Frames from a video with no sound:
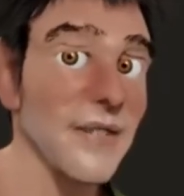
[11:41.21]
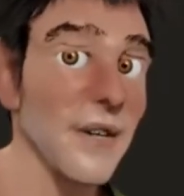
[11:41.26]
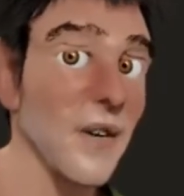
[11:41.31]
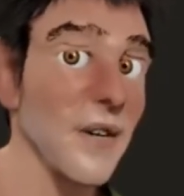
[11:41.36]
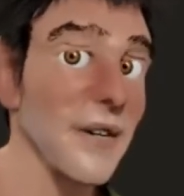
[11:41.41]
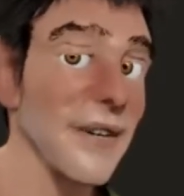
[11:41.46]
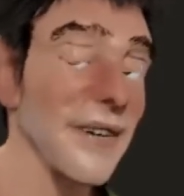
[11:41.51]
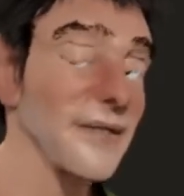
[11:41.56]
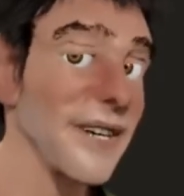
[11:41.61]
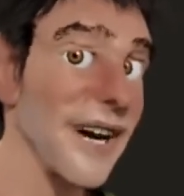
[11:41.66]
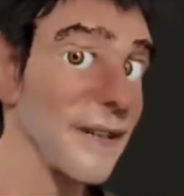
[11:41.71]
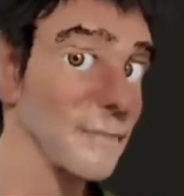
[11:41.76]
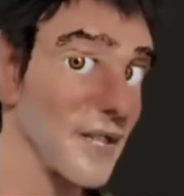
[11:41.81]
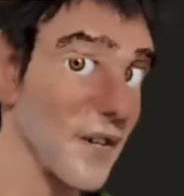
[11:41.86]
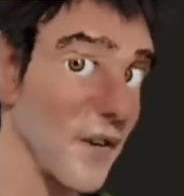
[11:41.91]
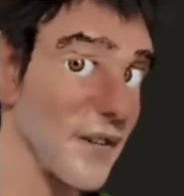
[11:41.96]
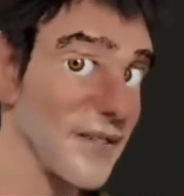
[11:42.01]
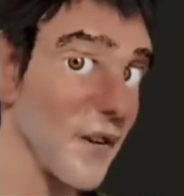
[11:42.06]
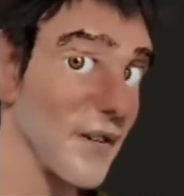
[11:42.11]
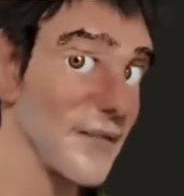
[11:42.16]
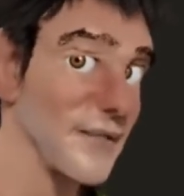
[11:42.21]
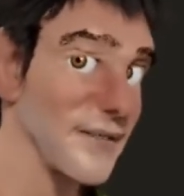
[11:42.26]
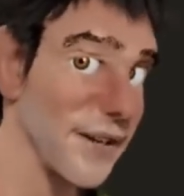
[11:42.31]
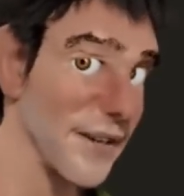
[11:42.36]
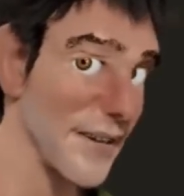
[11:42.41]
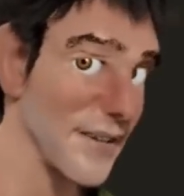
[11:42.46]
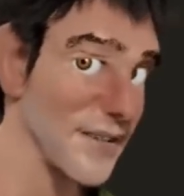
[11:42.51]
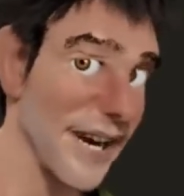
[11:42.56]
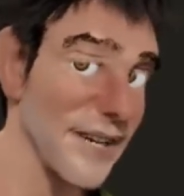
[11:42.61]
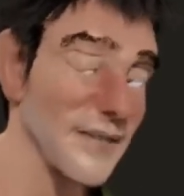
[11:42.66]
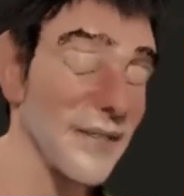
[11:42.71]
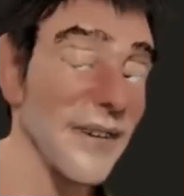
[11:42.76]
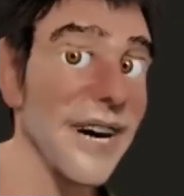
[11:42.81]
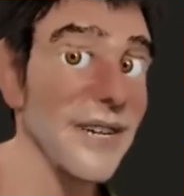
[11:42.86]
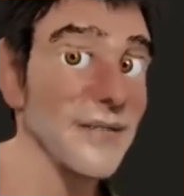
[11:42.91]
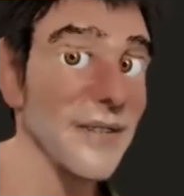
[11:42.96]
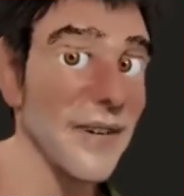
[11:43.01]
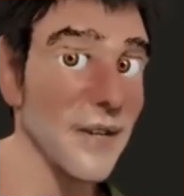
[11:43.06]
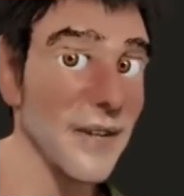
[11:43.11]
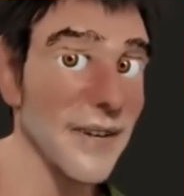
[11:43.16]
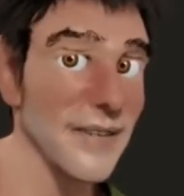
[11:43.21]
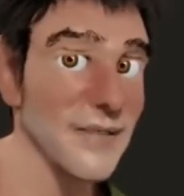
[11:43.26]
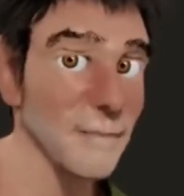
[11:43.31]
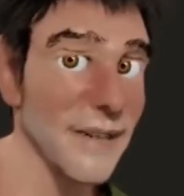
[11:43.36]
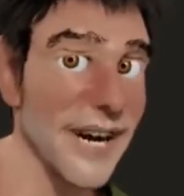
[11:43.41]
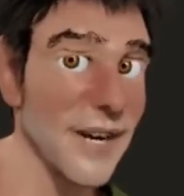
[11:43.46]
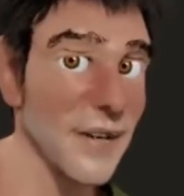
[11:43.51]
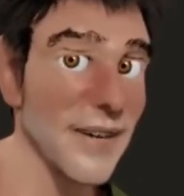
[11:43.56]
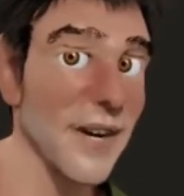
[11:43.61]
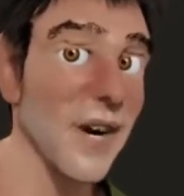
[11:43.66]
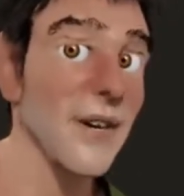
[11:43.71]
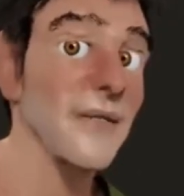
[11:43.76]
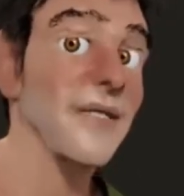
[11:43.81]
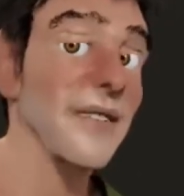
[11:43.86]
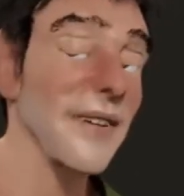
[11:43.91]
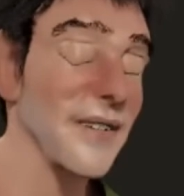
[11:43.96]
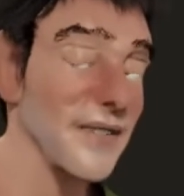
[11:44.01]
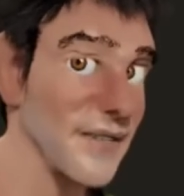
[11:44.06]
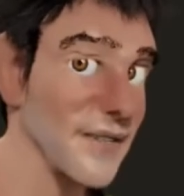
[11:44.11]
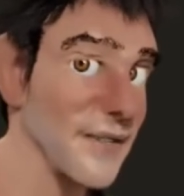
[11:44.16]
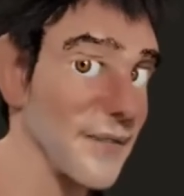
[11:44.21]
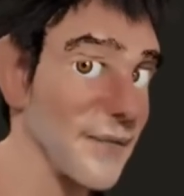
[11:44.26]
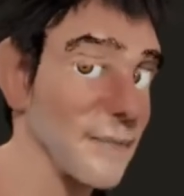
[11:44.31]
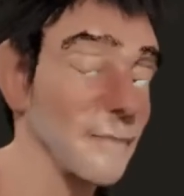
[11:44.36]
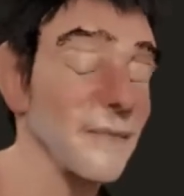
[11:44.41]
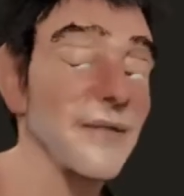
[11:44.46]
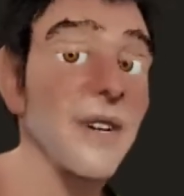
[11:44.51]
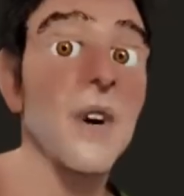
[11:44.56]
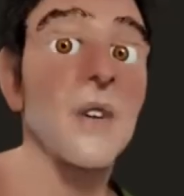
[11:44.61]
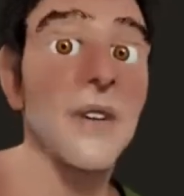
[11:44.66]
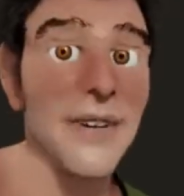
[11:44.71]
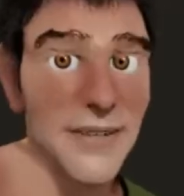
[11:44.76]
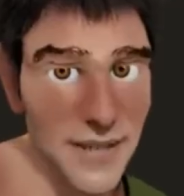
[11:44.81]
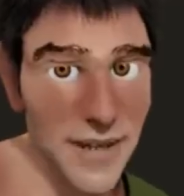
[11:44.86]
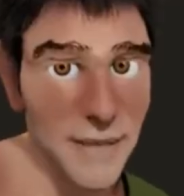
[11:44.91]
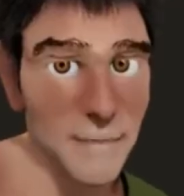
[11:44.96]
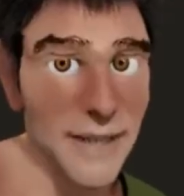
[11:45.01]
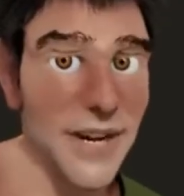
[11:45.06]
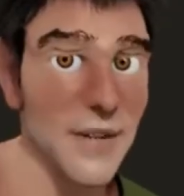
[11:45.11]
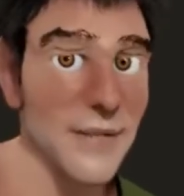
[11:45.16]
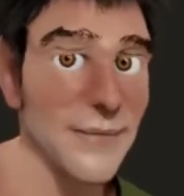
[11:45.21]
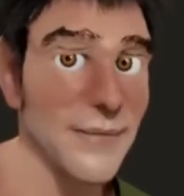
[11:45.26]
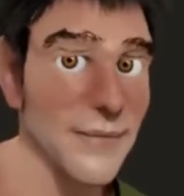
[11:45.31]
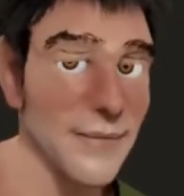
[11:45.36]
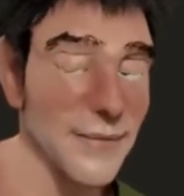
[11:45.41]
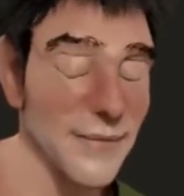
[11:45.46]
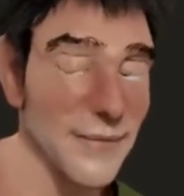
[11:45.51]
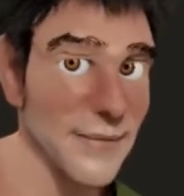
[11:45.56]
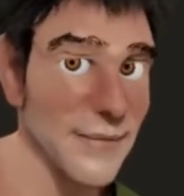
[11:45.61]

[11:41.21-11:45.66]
Through this episode, we've seen that, yes, there is a better covenant, but how is it better?